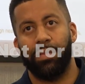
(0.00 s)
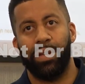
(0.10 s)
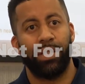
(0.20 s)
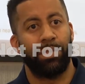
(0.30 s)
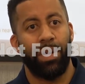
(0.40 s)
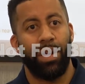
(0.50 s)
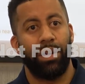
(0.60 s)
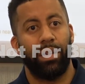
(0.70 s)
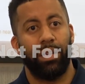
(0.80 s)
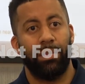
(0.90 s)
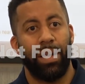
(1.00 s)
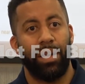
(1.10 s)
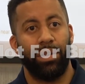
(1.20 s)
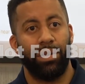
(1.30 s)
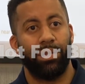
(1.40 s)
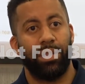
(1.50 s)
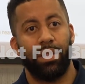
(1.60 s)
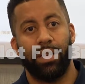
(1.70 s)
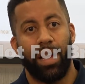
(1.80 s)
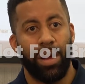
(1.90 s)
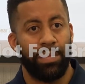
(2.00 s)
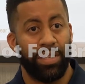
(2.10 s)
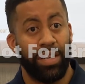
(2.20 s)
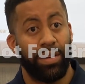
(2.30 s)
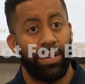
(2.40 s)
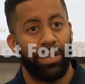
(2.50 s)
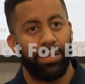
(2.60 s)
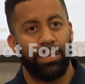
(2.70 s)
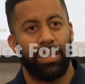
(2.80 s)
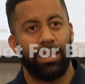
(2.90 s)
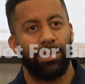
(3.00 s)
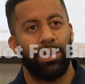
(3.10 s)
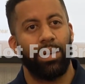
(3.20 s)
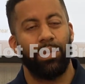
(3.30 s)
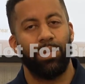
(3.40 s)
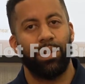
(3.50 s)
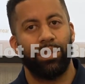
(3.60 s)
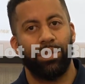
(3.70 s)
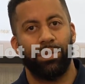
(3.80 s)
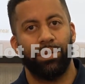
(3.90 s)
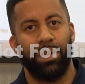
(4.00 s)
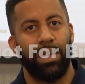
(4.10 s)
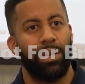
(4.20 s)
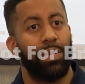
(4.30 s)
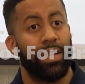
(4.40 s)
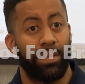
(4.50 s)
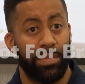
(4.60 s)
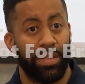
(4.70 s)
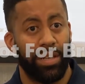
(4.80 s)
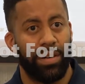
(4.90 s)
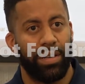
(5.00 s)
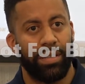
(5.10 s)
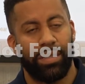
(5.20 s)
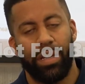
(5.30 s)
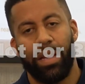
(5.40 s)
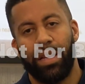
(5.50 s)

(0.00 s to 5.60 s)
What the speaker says: be smart about using our materials, because we don't want to waste materials.